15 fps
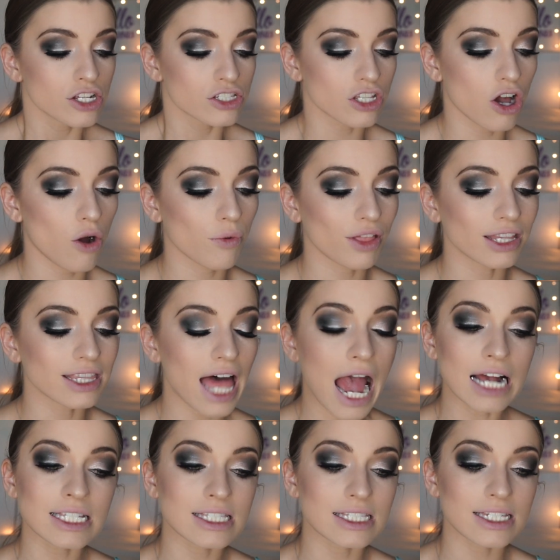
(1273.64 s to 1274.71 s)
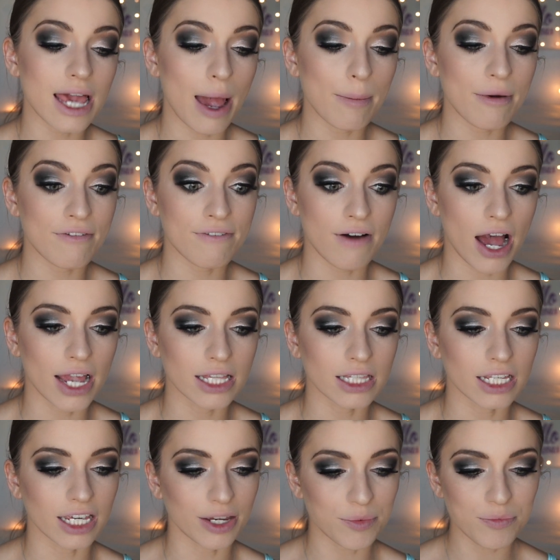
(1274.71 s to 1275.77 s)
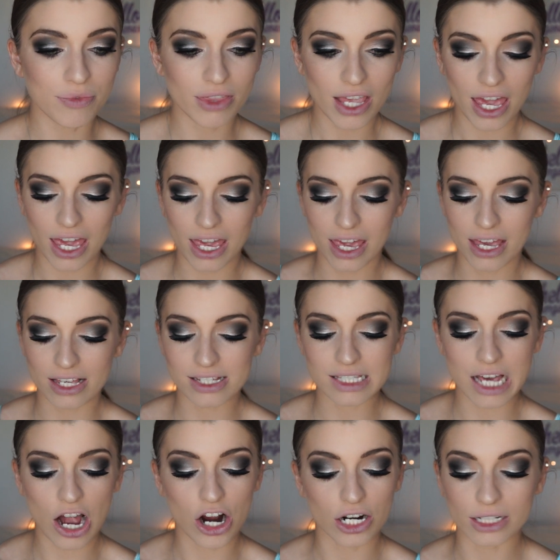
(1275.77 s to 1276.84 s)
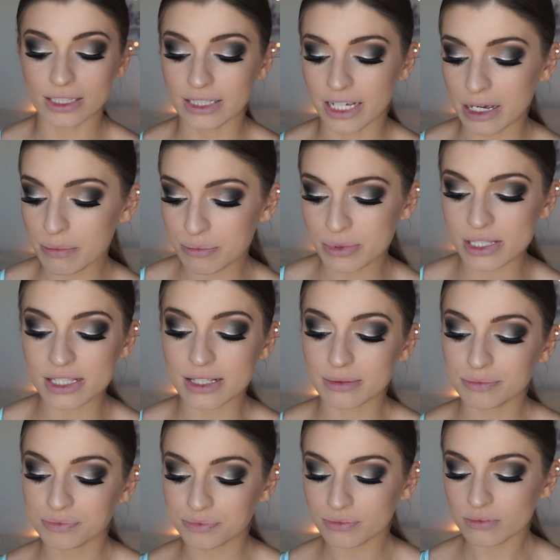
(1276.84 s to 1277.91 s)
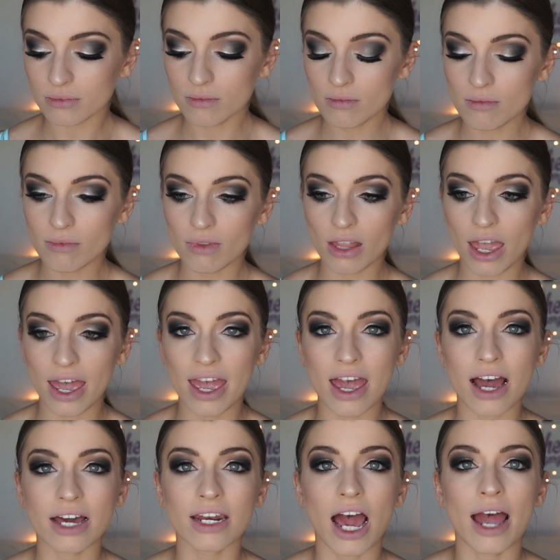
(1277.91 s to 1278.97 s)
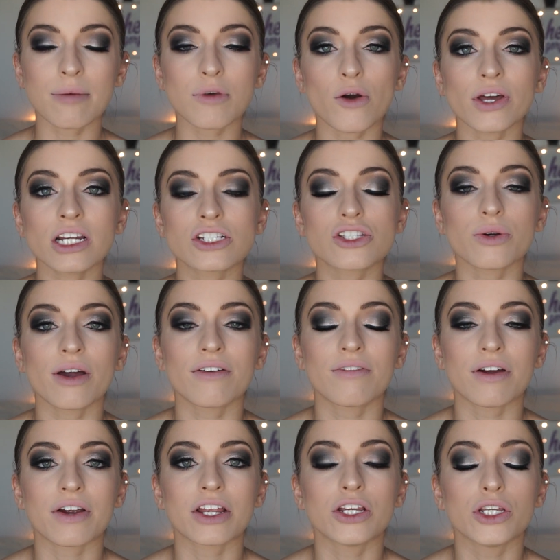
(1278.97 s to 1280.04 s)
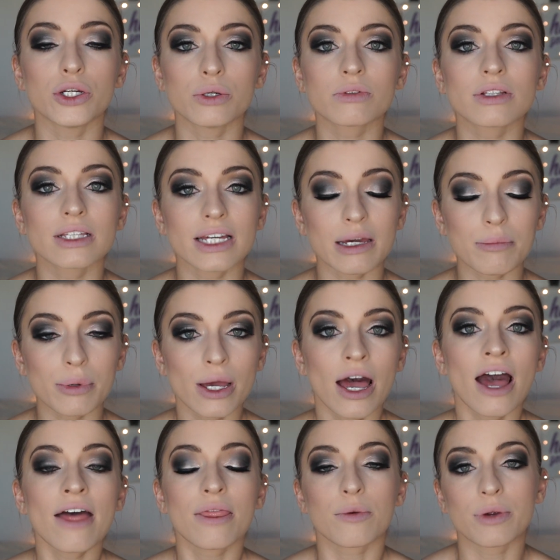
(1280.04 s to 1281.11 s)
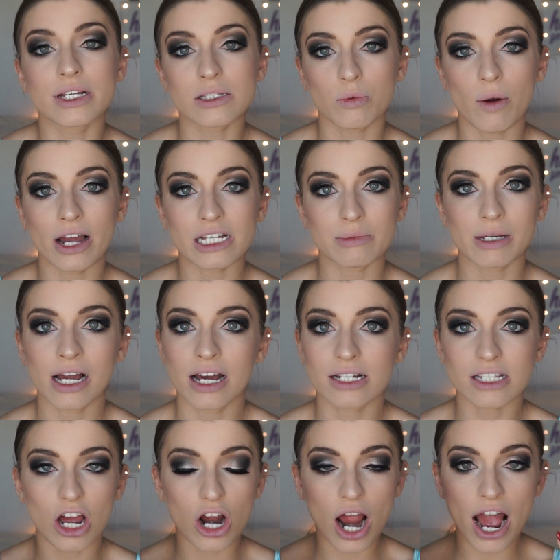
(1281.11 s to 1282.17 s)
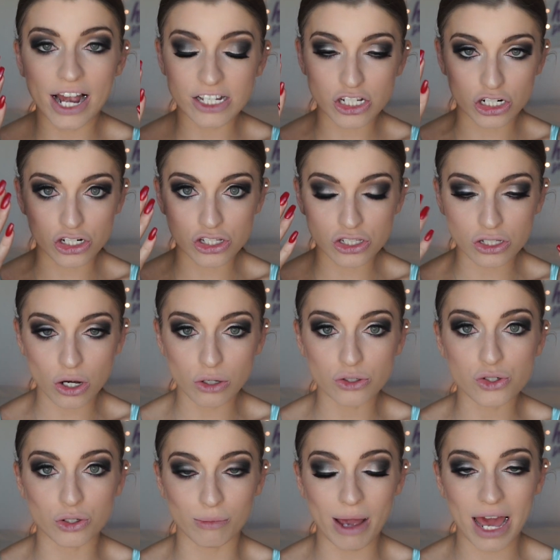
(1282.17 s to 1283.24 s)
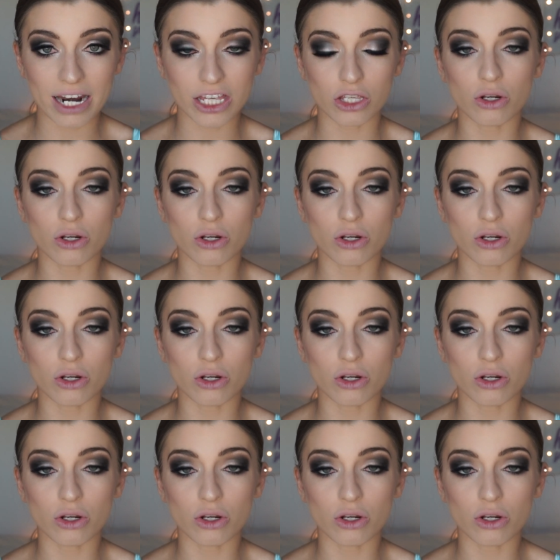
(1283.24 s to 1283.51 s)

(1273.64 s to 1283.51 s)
So the last step, finally, is our lips. And I'm going to do a very nude lip. The reason why is because our eyes are so dramatic.